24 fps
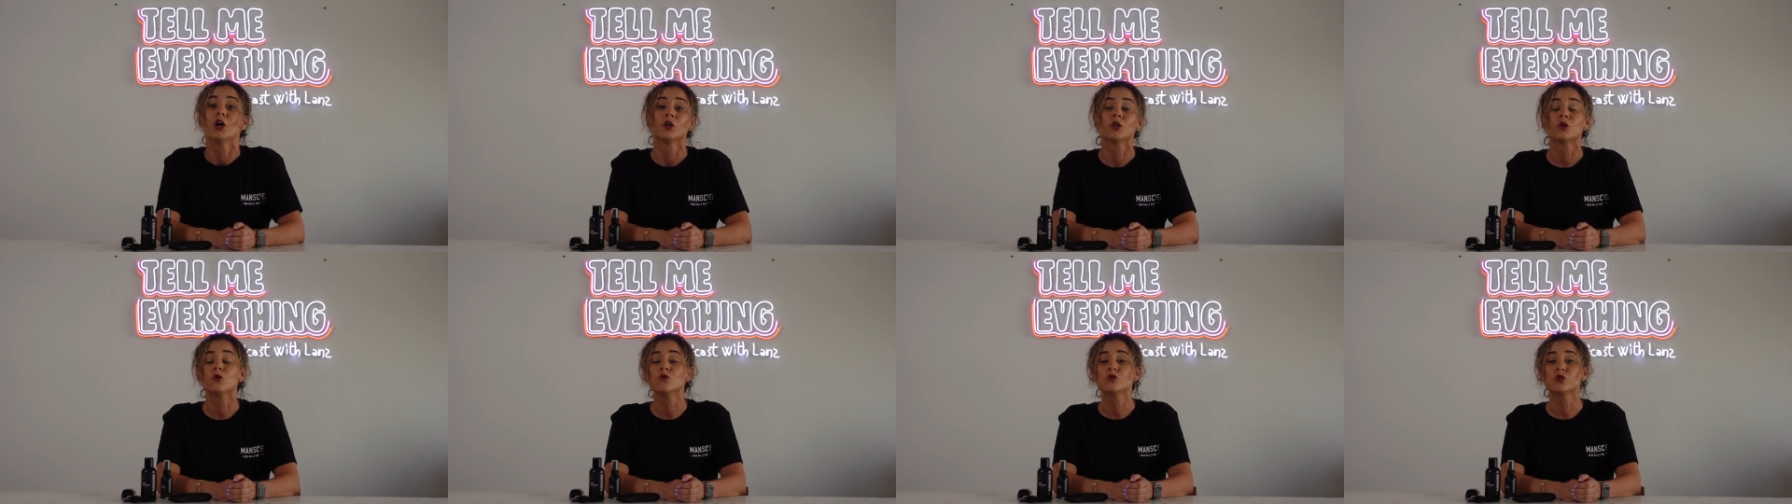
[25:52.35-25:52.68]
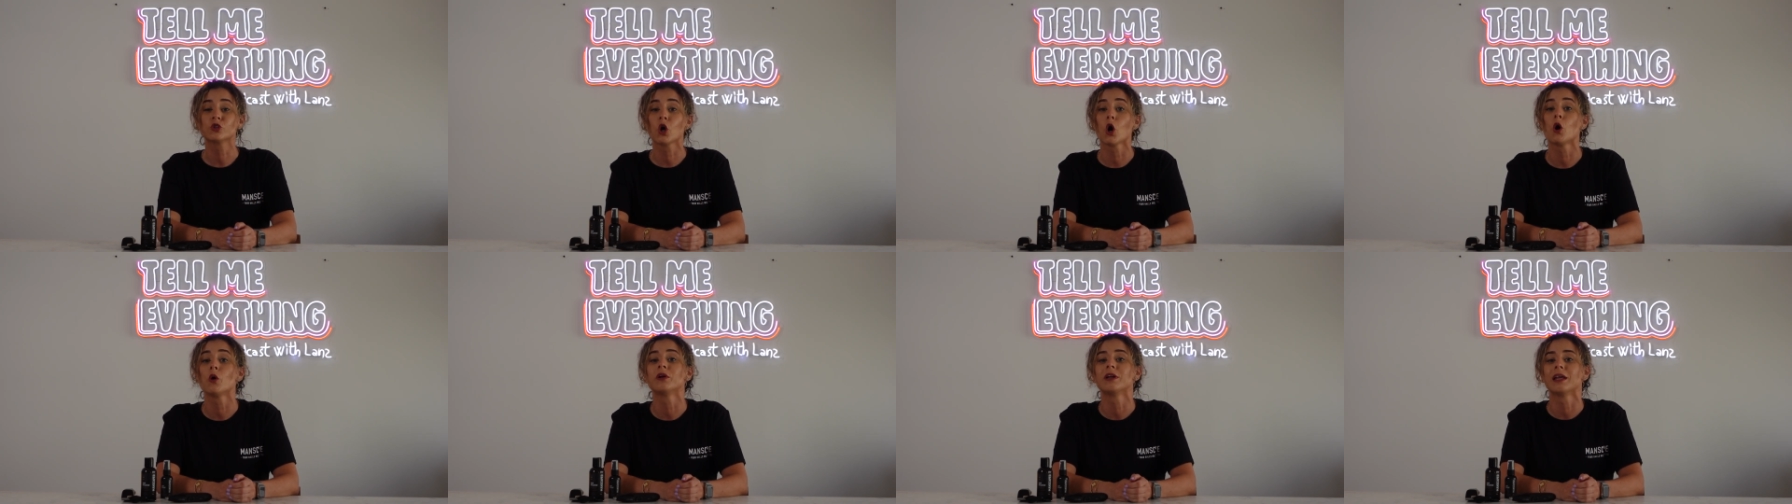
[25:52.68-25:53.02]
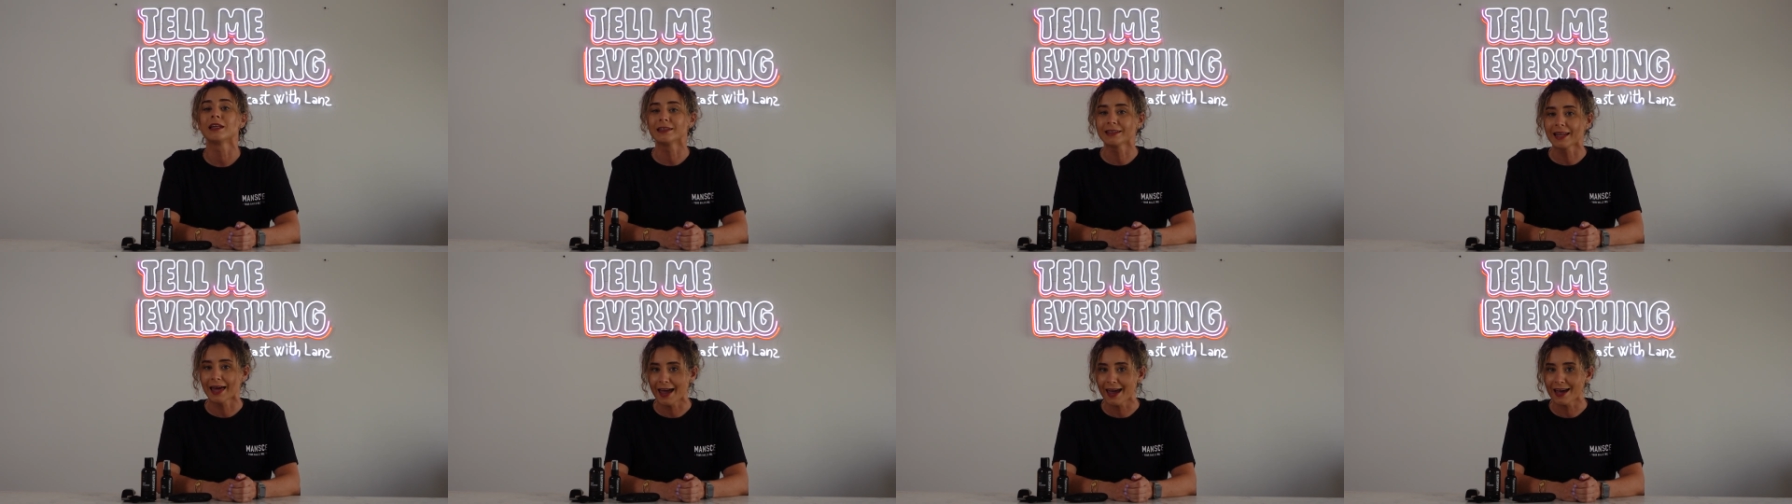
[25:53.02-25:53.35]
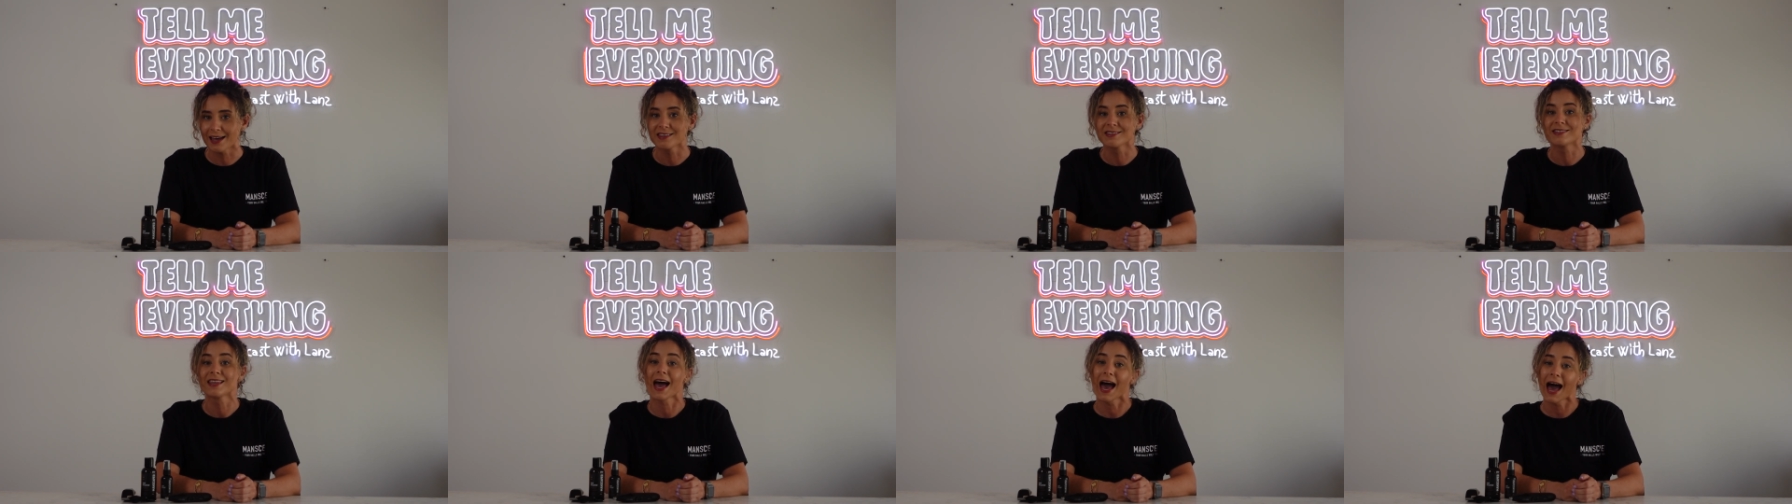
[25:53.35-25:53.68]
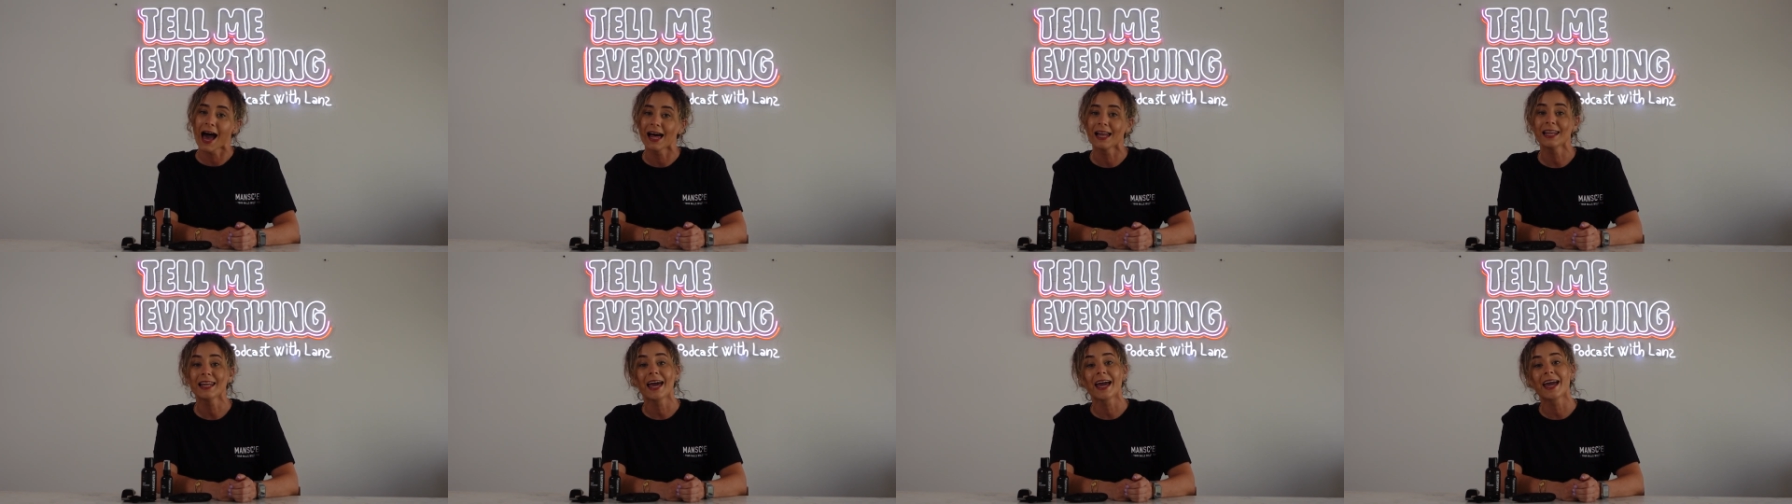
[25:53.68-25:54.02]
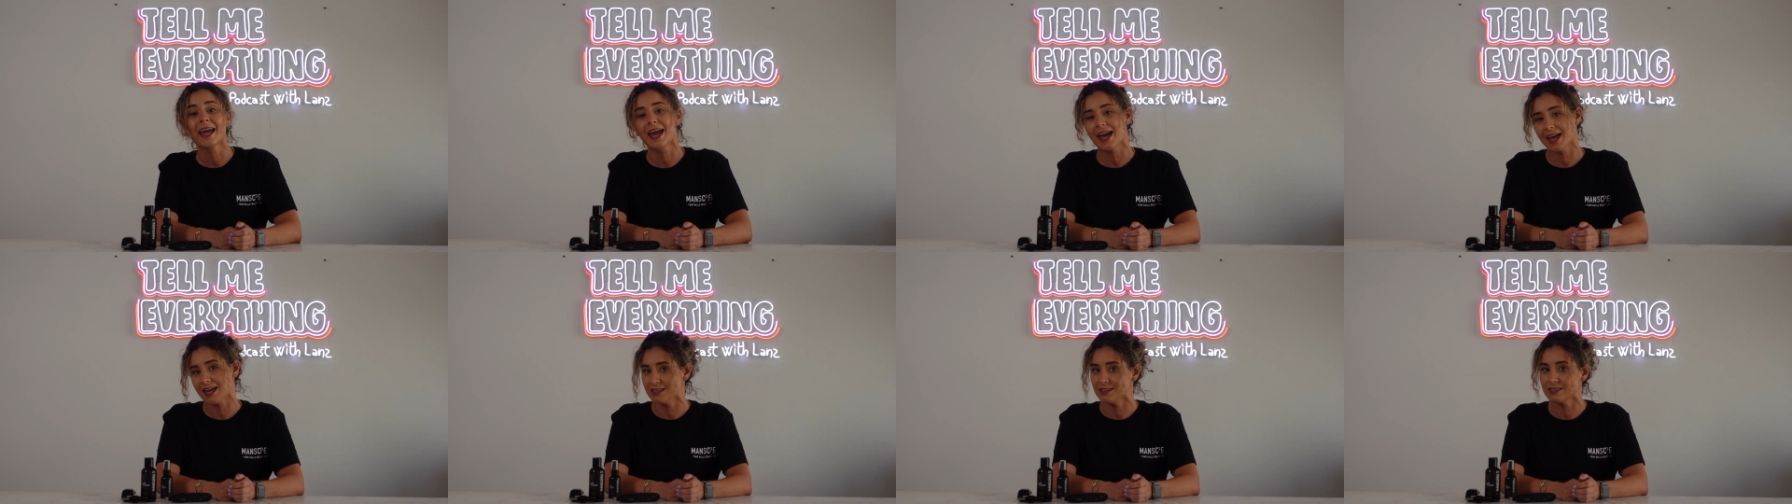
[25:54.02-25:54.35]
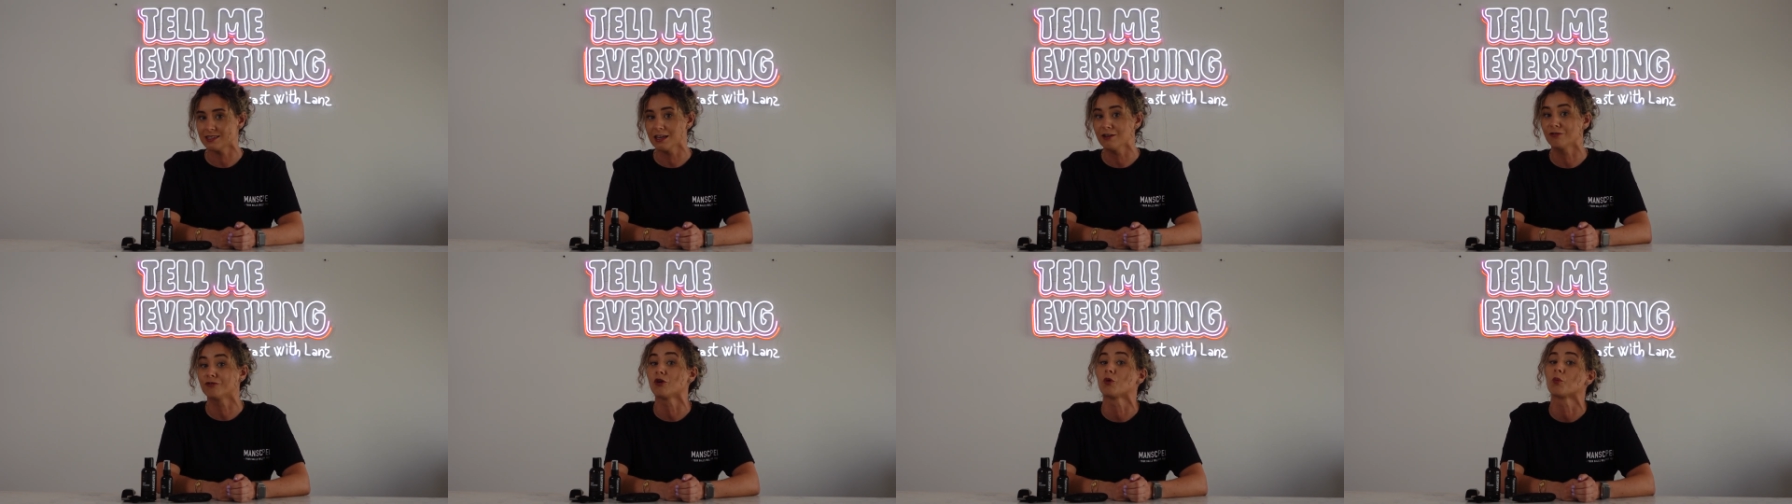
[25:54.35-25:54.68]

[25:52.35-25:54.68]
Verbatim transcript: Use code LANZ L-A-N-Z,